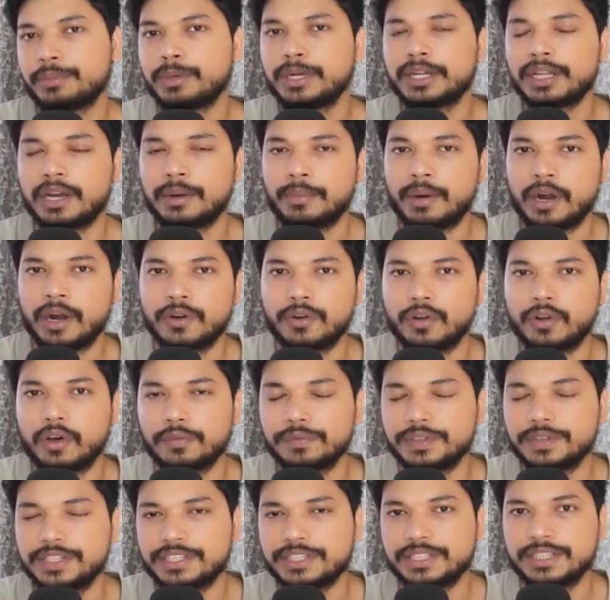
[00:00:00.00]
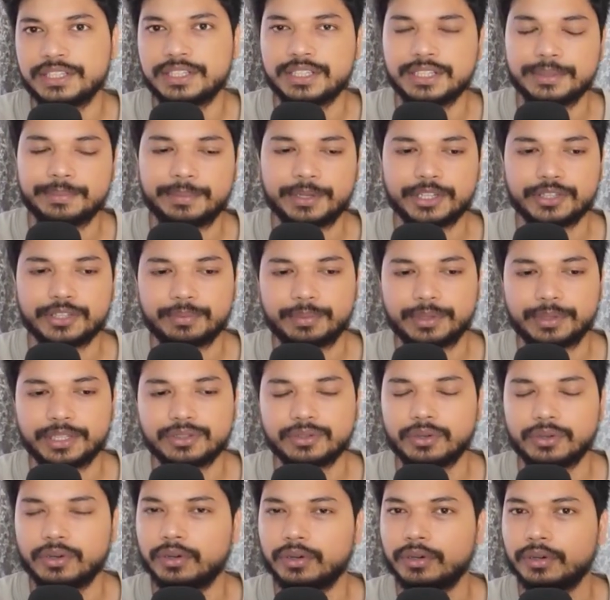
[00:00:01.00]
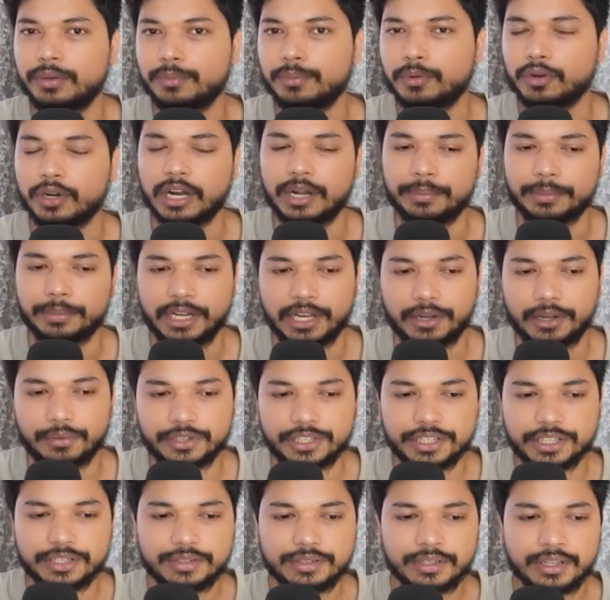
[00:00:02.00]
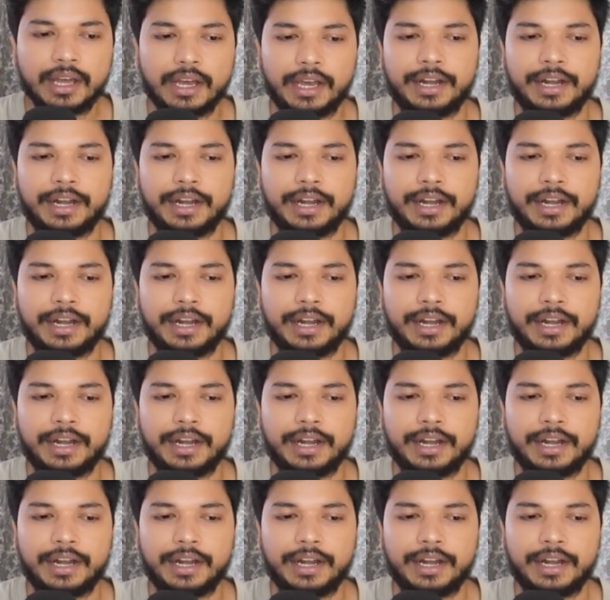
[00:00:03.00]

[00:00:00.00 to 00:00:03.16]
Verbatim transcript: bit command of the C, C++ or programming languages.